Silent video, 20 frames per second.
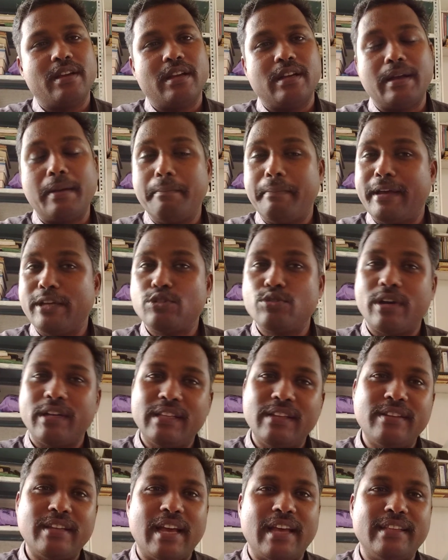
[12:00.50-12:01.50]
Compared to
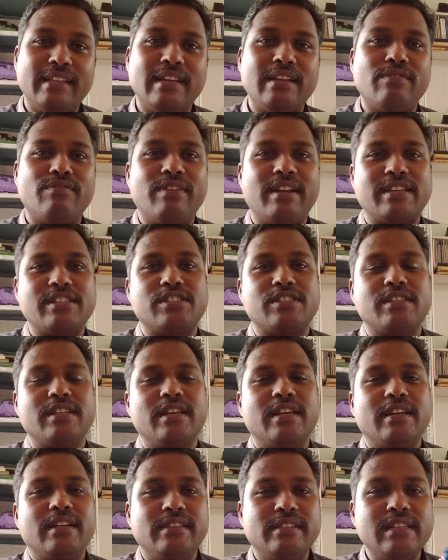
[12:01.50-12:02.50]
other reflex,
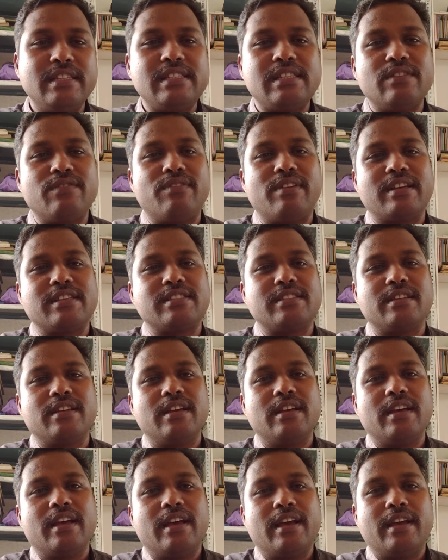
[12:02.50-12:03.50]
this reflex
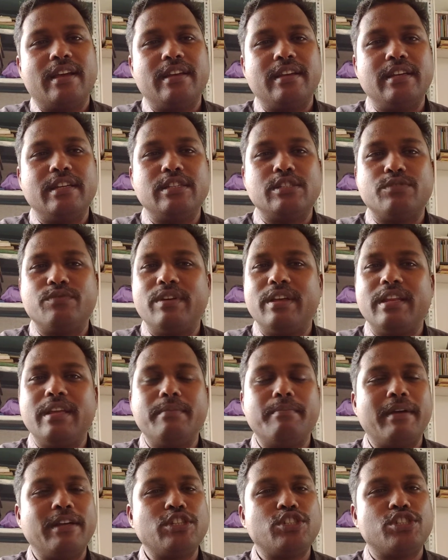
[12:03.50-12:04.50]
is very
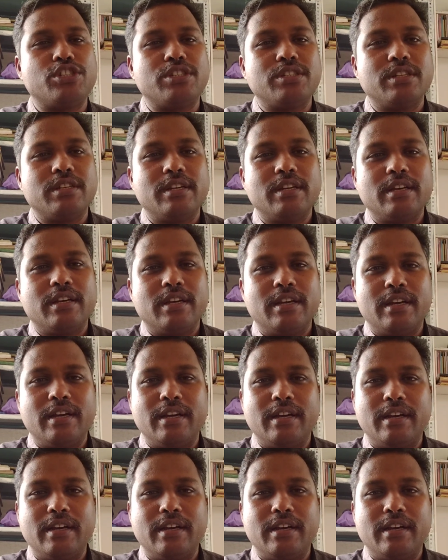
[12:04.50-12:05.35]
much, it